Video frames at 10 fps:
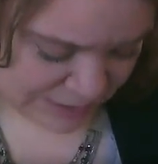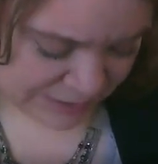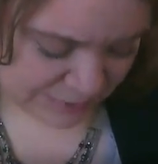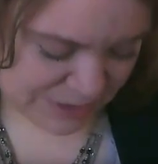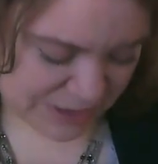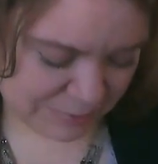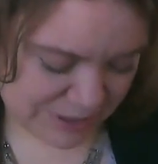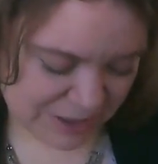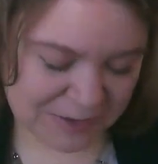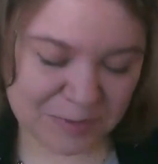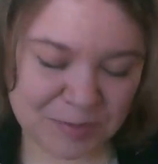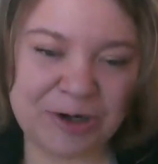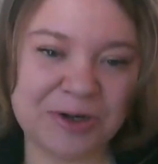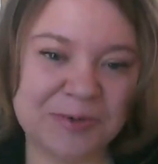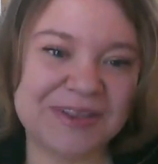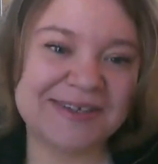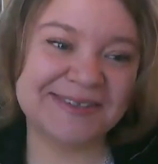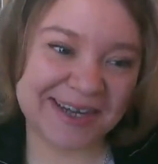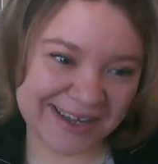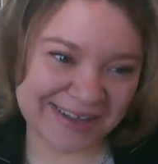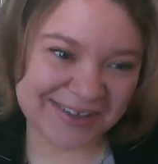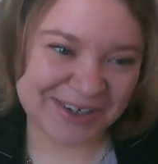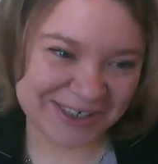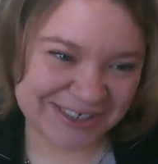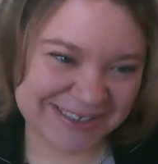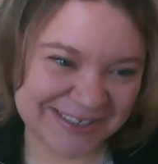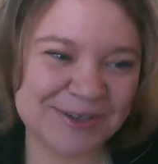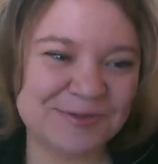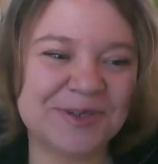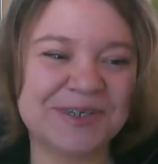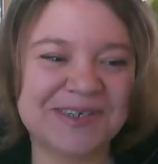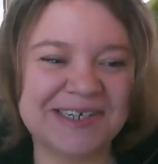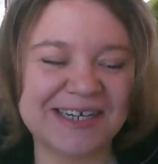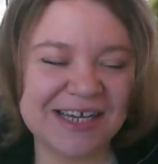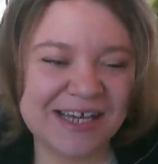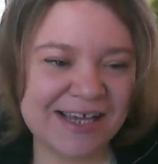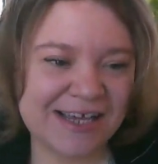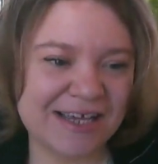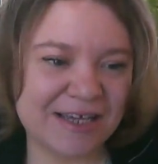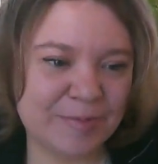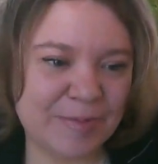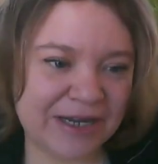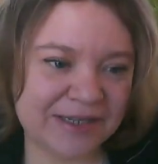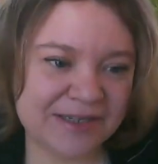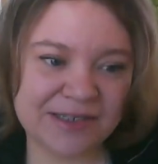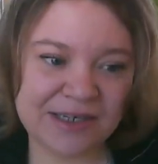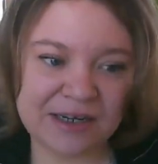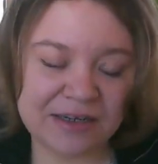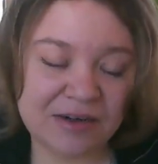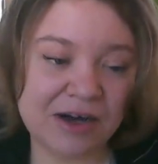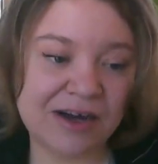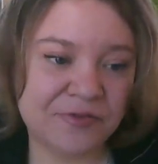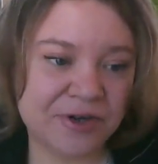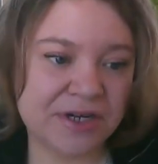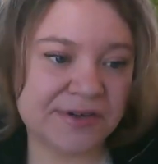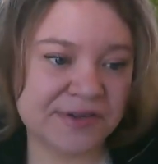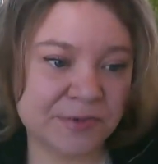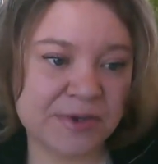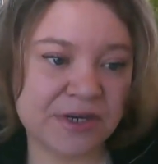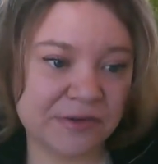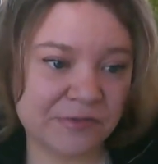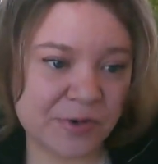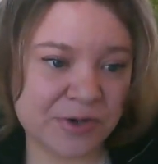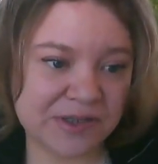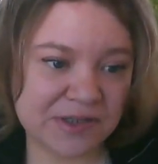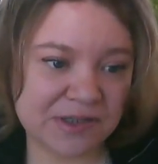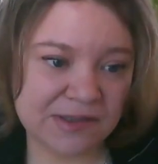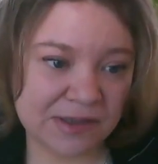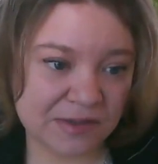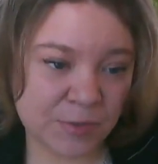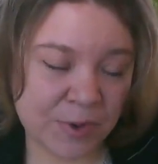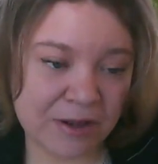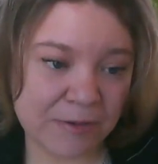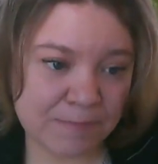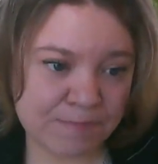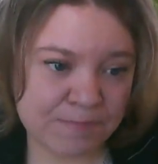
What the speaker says: then we also partnered with the second largest university in Pakistan, offering a suite of courses as well.